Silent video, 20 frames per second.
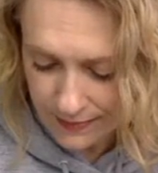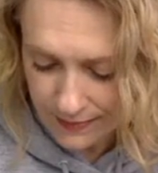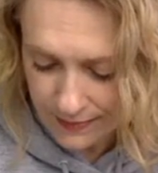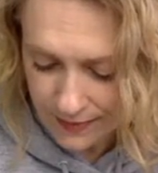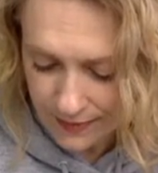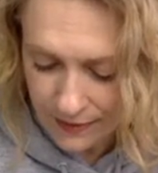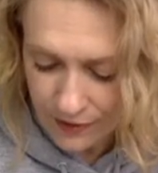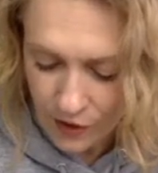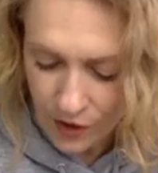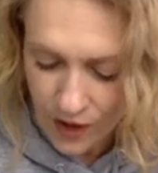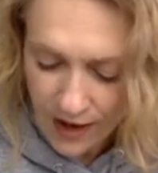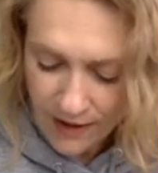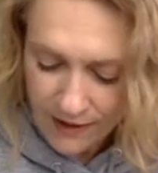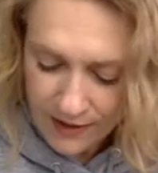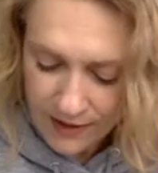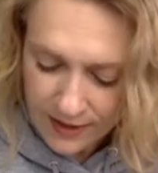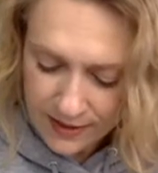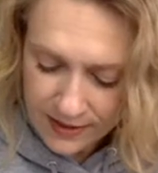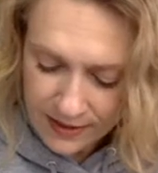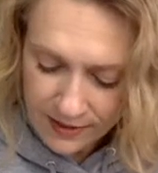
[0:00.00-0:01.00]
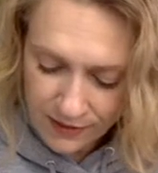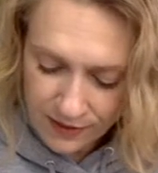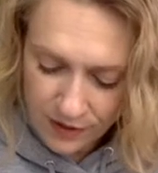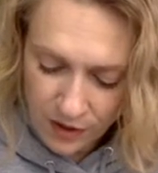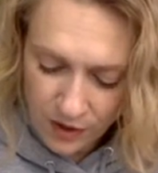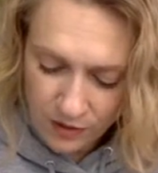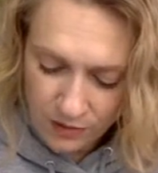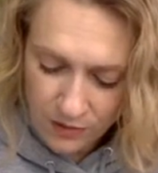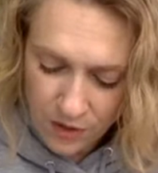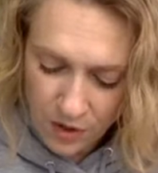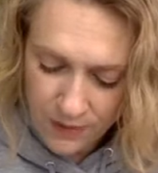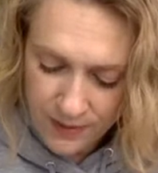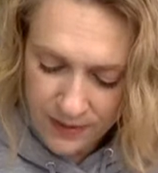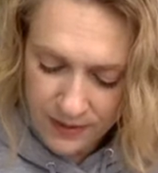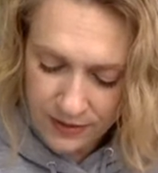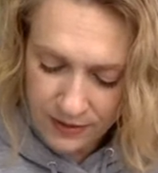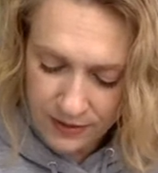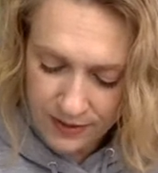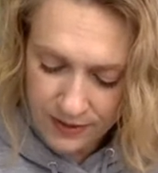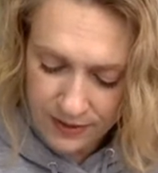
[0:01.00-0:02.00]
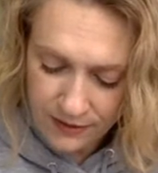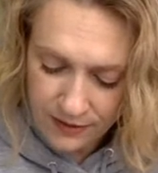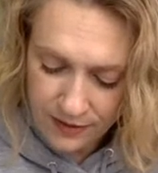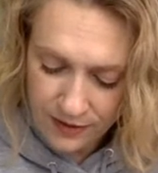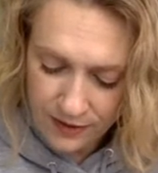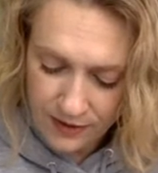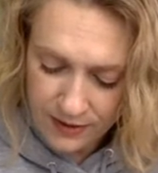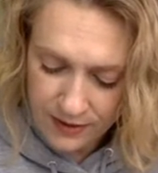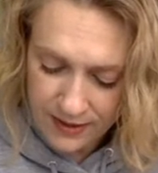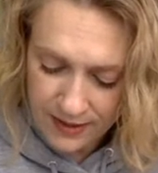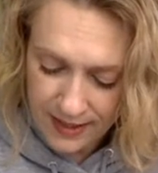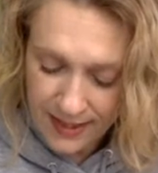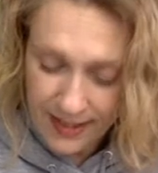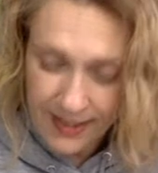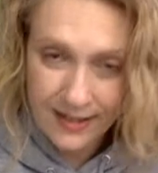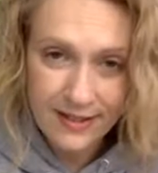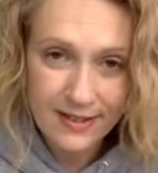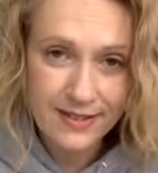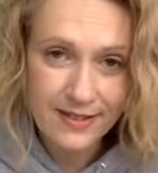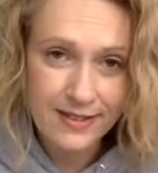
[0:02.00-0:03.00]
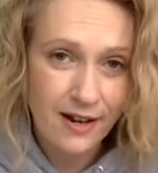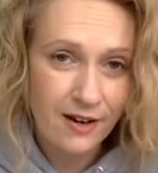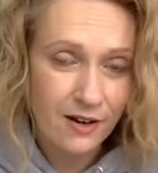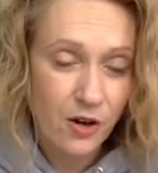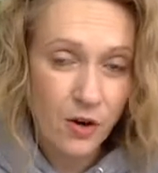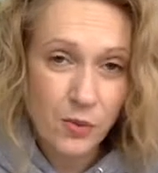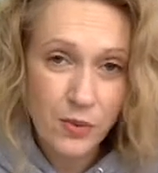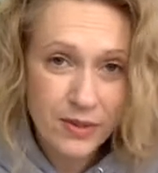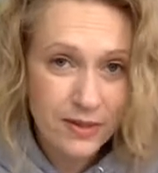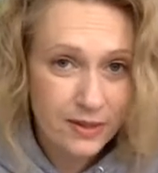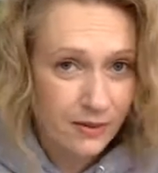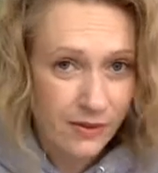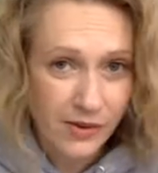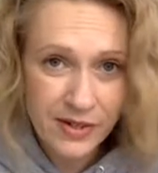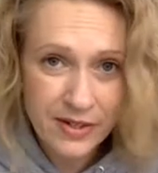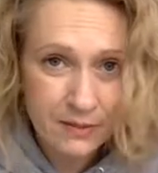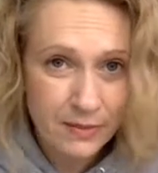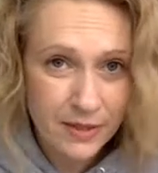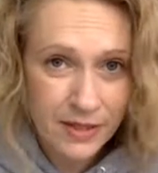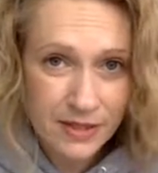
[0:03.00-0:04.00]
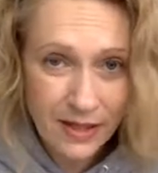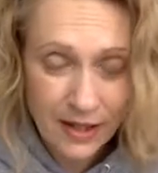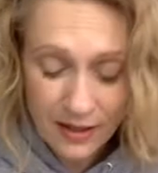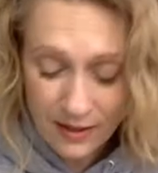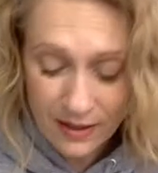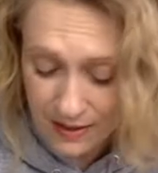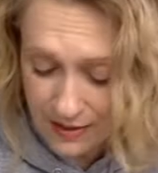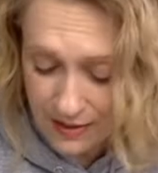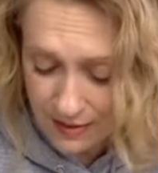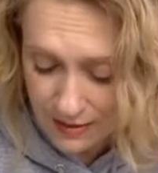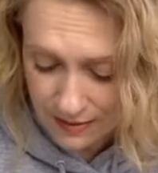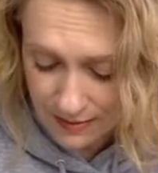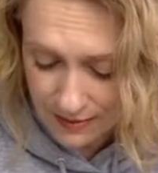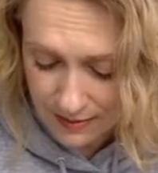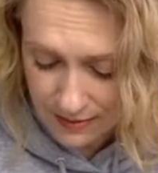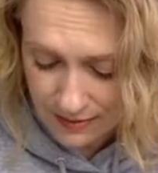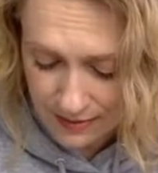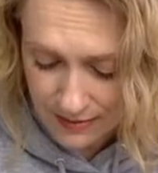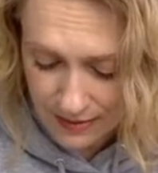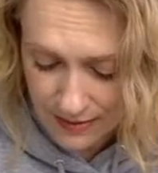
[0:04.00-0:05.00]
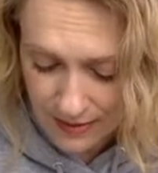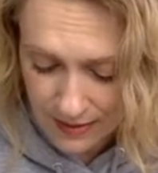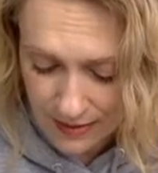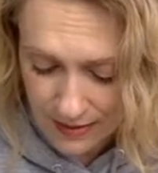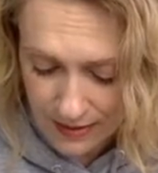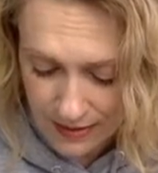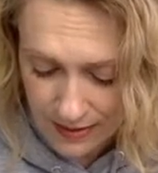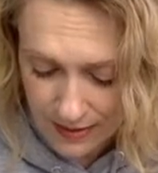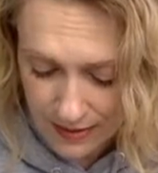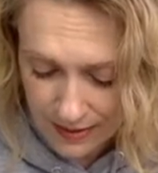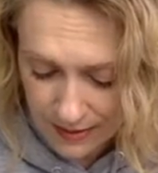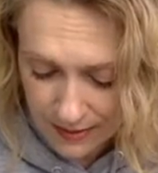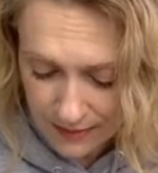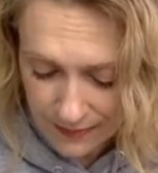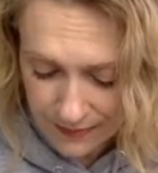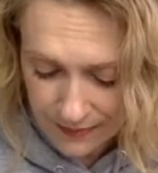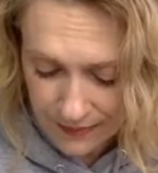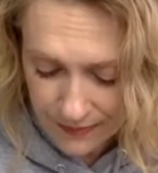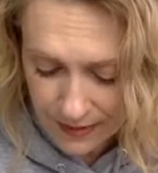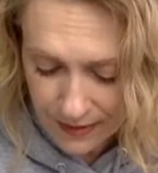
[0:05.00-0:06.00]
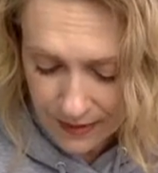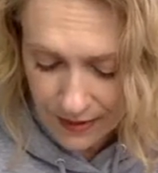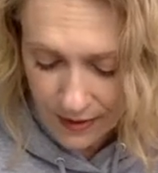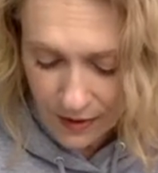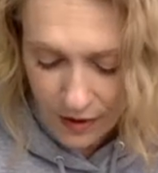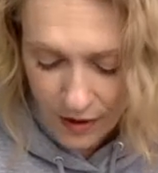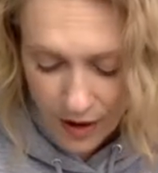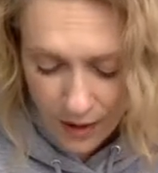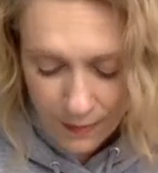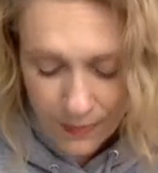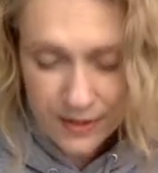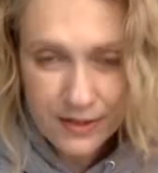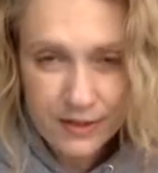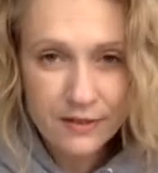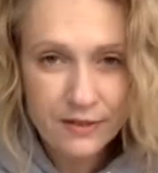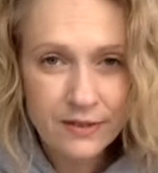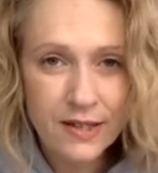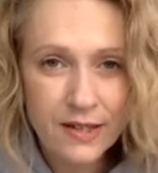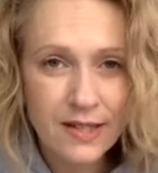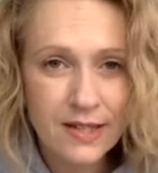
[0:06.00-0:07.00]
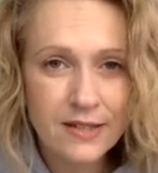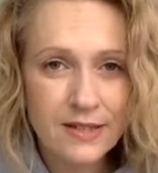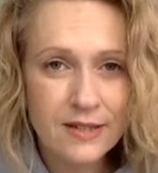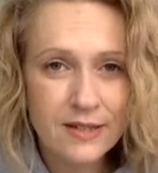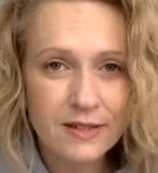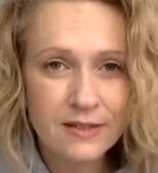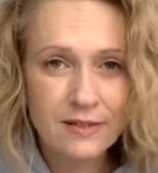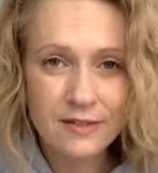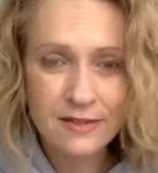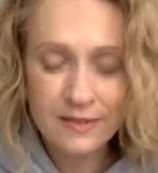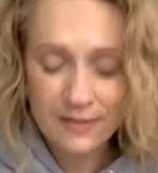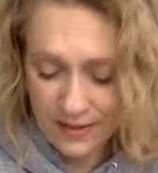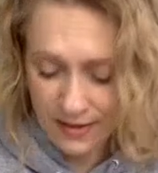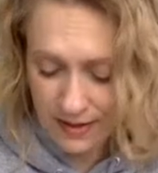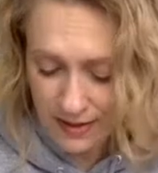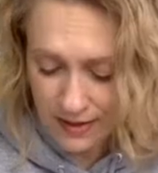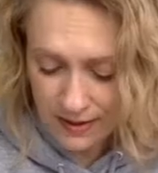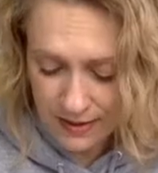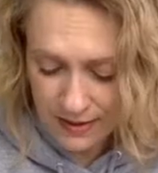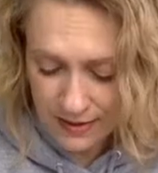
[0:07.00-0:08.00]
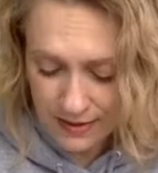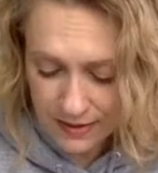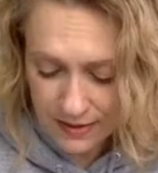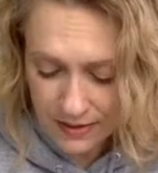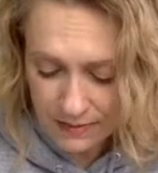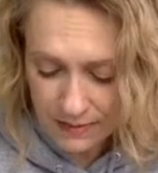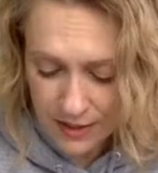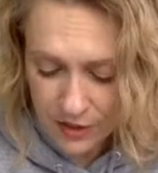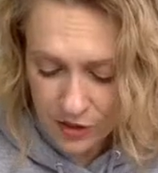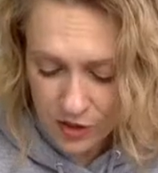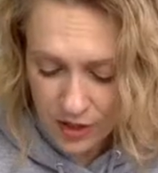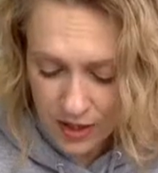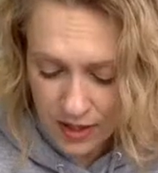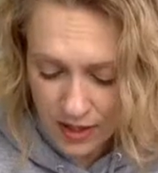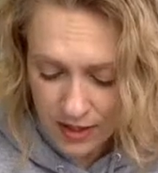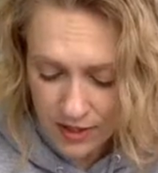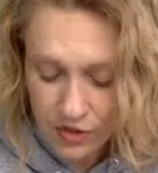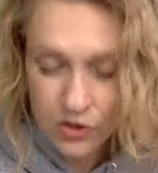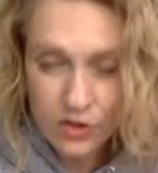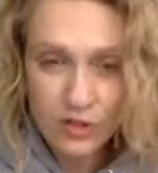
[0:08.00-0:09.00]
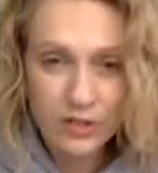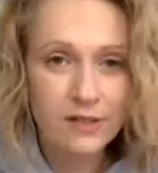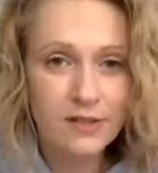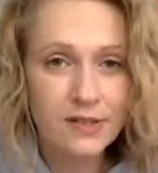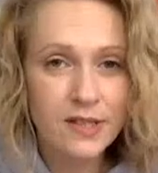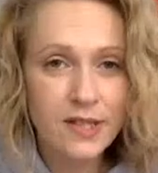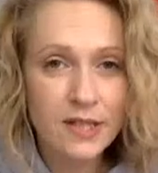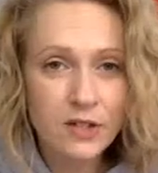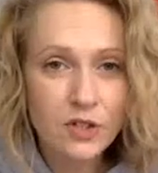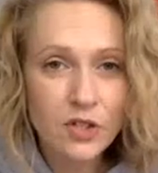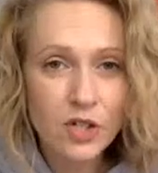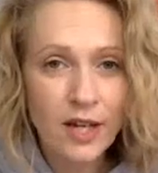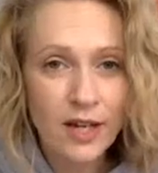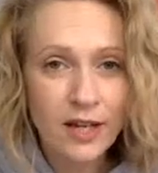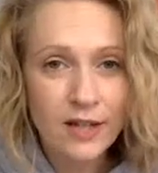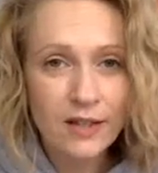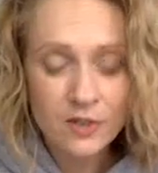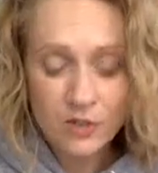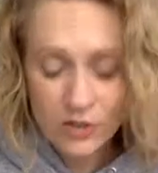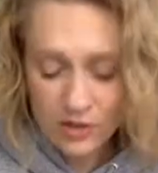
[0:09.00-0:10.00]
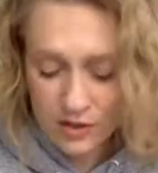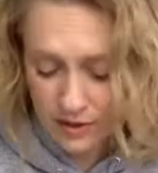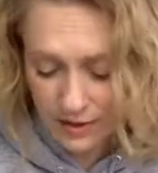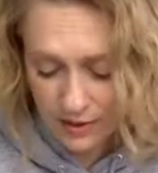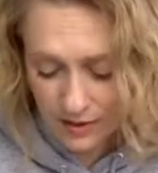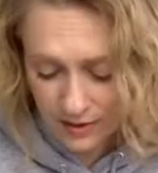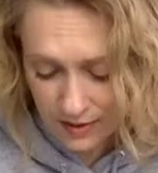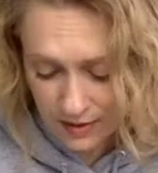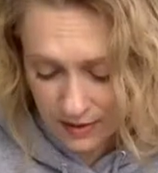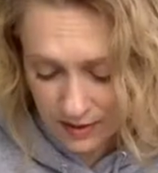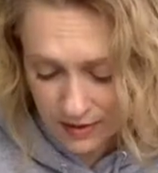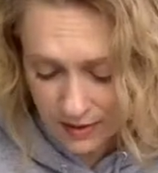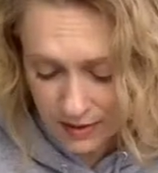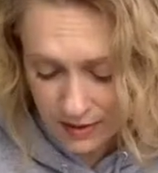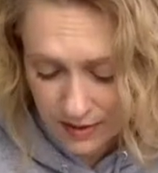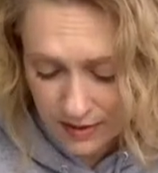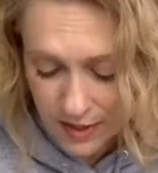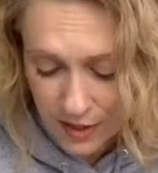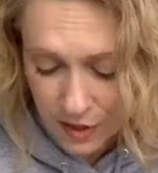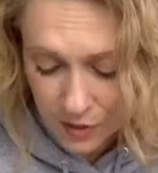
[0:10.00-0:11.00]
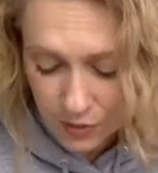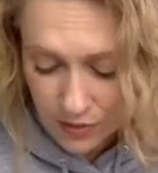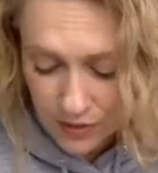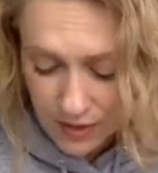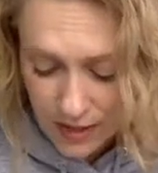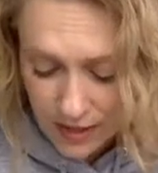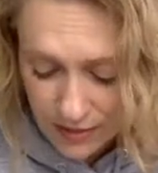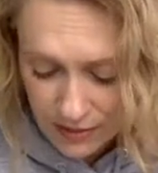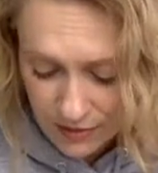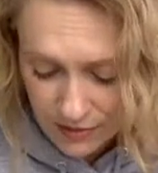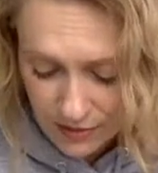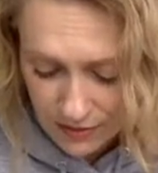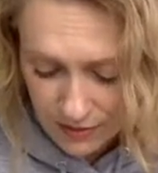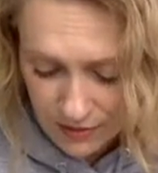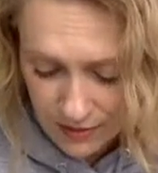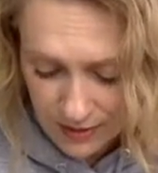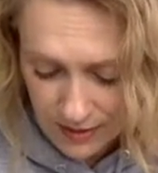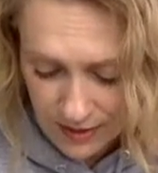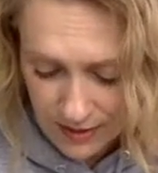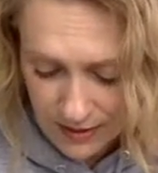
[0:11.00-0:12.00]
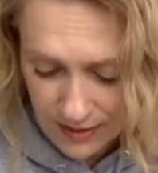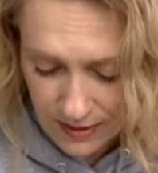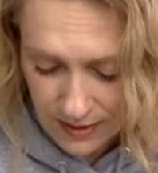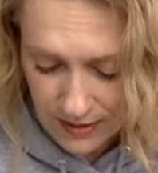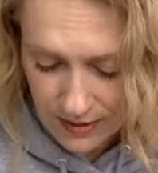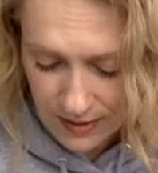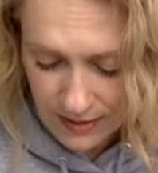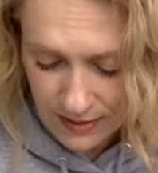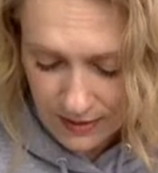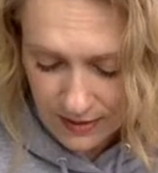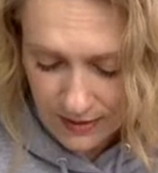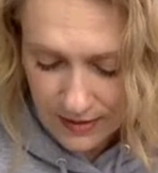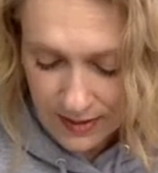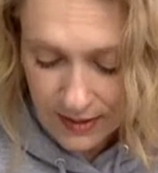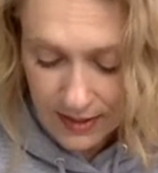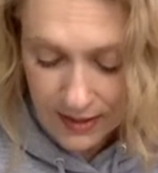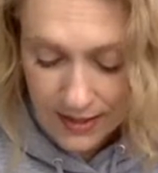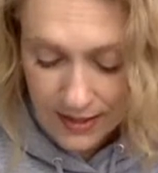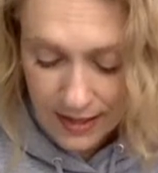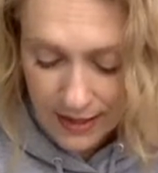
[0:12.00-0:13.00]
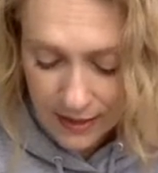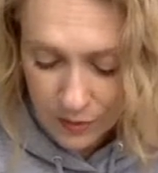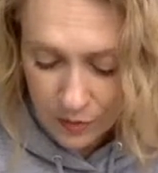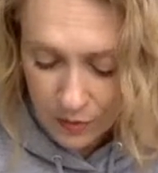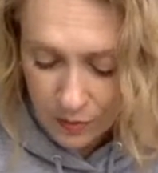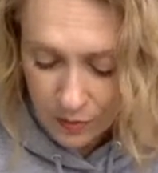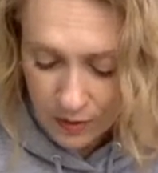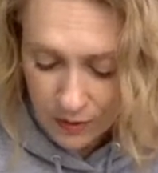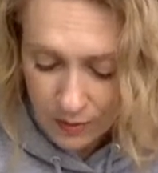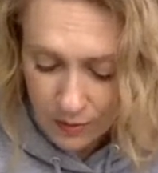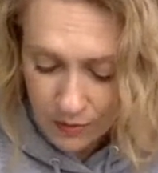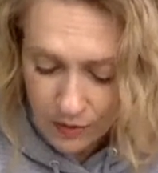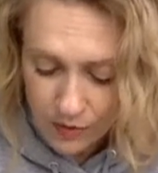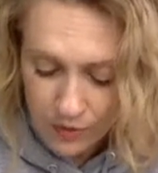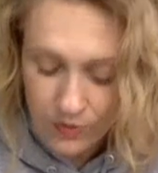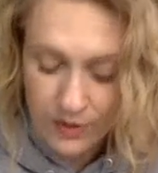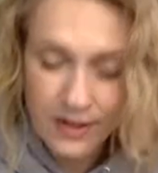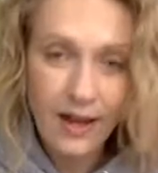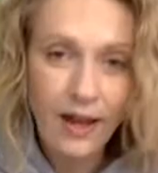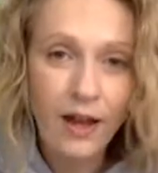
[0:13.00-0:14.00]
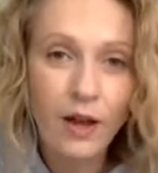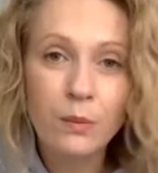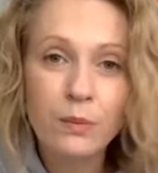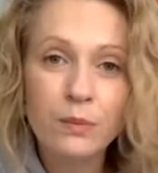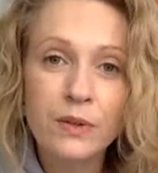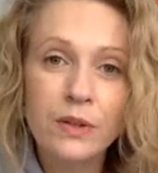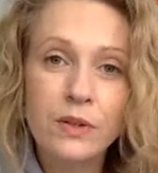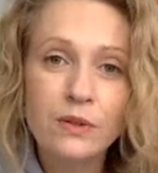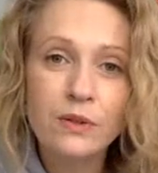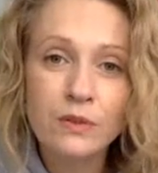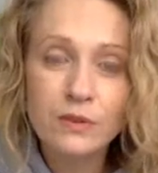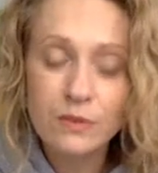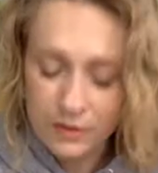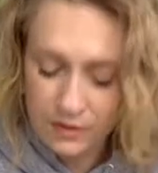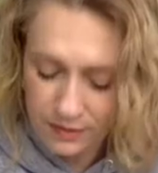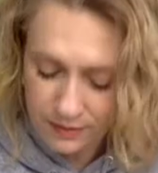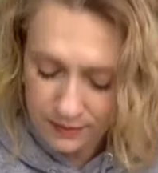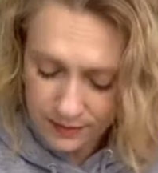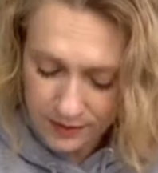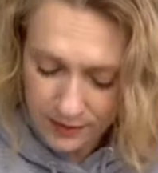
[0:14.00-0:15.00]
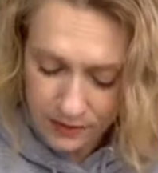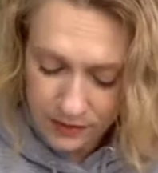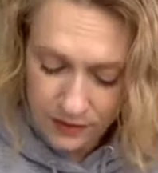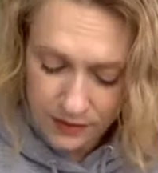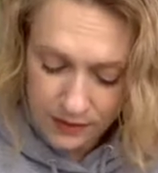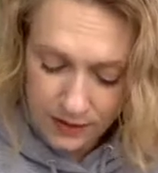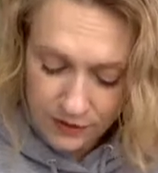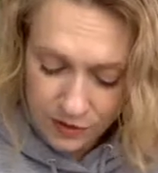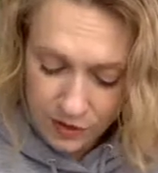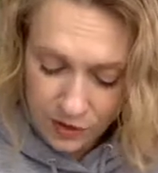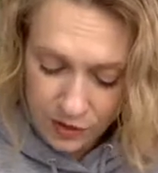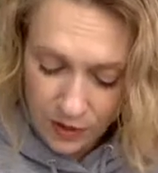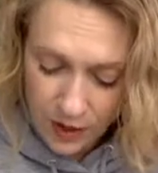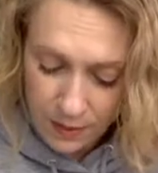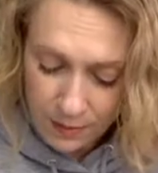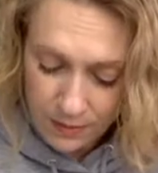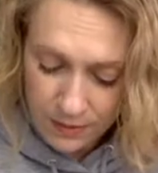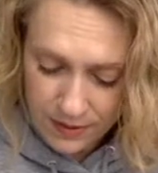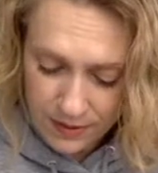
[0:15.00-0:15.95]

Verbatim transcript: If you're having a difficult moment or a difficult day, it's not always going to be like this. And there are opportunities to make change, to seek change, to seek relief, to connect with people who can help you, who can lift you up.